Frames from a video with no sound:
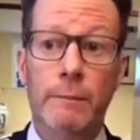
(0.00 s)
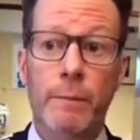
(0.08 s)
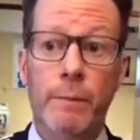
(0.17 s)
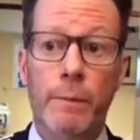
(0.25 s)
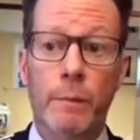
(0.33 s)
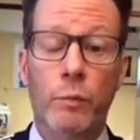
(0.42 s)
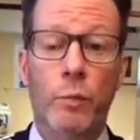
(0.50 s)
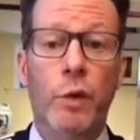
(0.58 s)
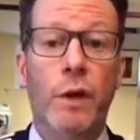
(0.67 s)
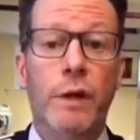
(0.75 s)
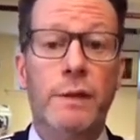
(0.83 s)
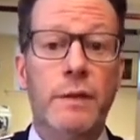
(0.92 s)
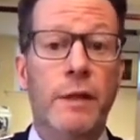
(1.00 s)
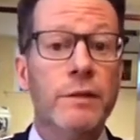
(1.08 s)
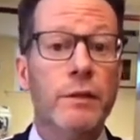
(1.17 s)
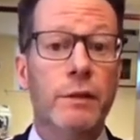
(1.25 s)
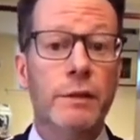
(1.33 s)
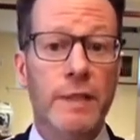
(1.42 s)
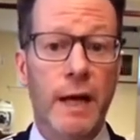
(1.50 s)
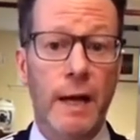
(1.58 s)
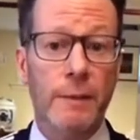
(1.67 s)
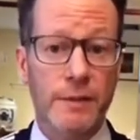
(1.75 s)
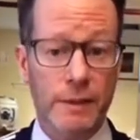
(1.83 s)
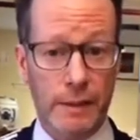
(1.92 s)
Where it's uncertain
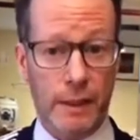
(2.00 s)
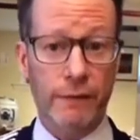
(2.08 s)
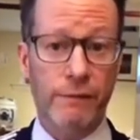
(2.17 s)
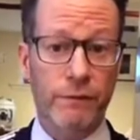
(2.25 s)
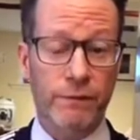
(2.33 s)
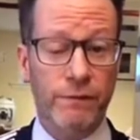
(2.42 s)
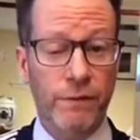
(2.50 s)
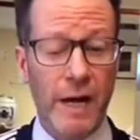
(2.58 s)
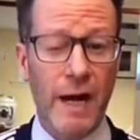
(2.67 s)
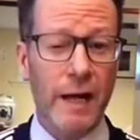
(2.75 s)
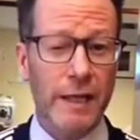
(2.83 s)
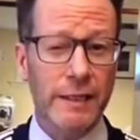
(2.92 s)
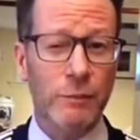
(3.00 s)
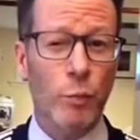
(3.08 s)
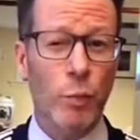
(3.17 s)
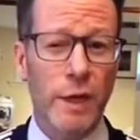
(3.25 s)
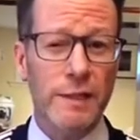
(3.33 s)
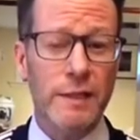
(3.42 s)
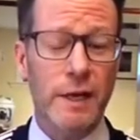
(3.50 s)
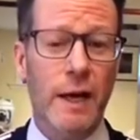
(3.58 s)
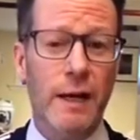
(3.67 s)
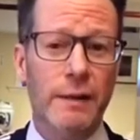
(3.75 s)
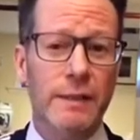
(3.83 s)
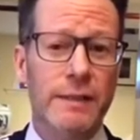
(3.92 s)
times, and I find once
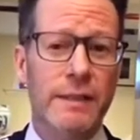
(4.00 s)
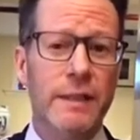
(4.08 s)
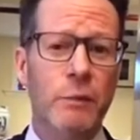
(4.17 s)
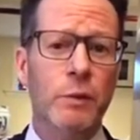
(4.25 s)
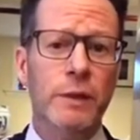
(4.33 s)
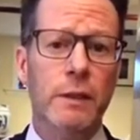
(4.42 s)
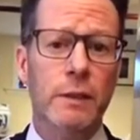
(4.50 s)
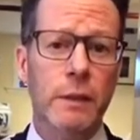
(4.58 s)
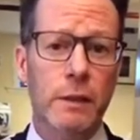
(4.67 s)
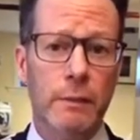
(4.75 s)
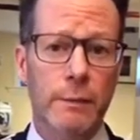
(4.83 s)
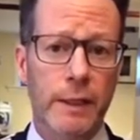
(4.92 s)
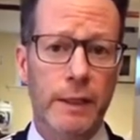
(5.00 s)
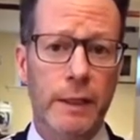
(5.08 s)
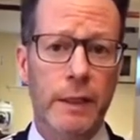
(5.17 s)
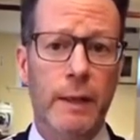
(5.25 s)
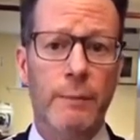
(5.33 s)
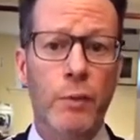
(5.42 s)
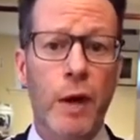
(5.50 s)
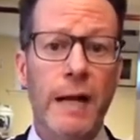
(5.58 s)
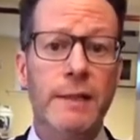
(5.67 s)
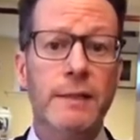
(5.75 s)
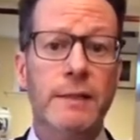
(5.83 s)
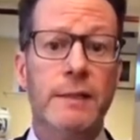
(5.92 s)
I sit with it a little bit and I
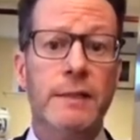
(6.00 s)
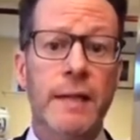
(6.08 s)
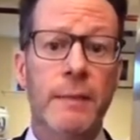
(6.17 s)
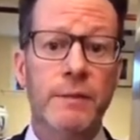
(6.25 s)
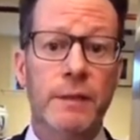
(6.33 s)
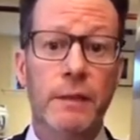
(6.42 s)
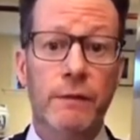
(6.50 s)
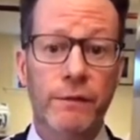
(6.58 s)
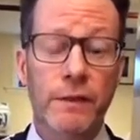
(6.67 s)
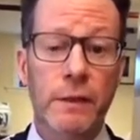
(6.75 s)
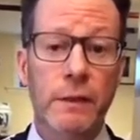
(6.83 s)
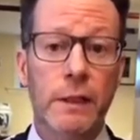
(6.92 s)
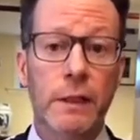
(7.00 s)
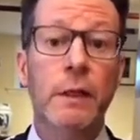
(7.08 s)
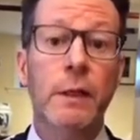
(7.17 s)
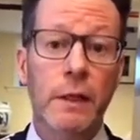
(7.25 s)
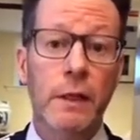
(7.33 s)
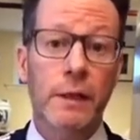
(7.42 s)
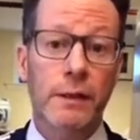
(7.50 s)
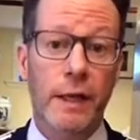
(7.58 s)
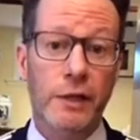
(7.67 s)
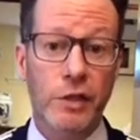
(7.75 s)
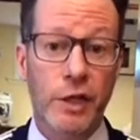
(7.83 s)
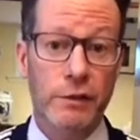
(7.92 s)
practice accepting the feeling, that it
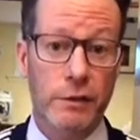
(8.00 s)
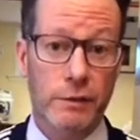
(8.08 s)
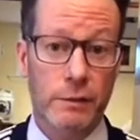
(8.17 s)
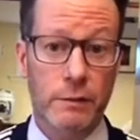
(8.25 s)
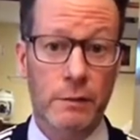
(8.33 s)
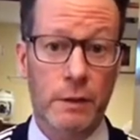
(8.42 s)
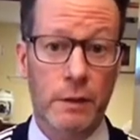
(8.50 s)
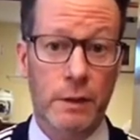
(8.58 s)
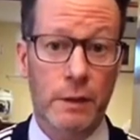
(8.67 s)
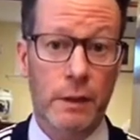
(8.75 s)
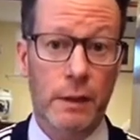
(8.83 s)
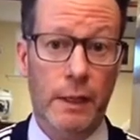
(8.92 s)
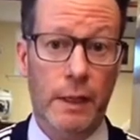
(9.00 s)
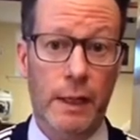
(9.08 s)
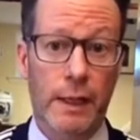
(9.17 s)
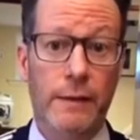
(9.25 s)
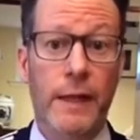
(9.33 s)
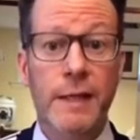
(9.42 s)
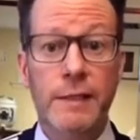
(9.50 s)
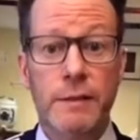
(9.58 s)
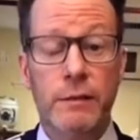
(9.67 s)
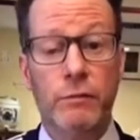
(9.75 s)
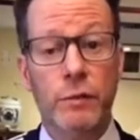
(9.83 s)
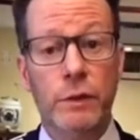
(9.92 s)
changes. And that's the
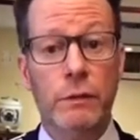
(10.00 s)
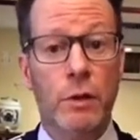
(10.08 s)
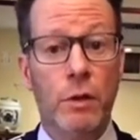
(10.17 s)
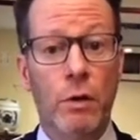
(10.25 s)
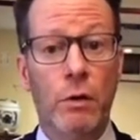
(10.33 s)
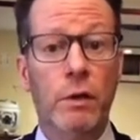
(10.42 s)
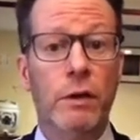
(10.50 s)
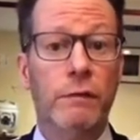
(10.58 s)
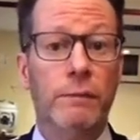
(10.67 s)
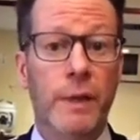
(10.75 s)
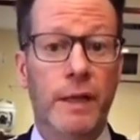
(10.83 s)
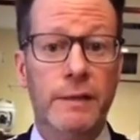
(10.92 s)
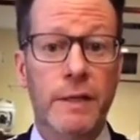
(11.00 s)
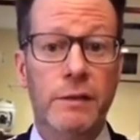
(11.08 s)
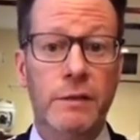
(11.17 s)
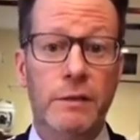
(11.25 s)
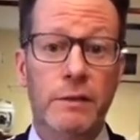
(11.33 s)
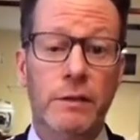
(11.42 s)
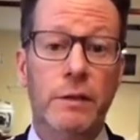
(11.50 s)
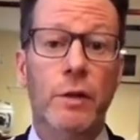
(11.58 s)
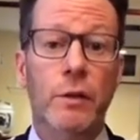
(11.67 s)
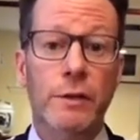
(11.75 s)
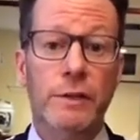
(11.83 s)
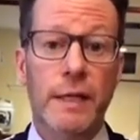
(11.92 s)
real goal of meditation, is to
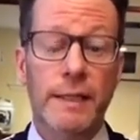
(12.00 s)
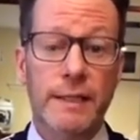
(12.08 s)
notice that sense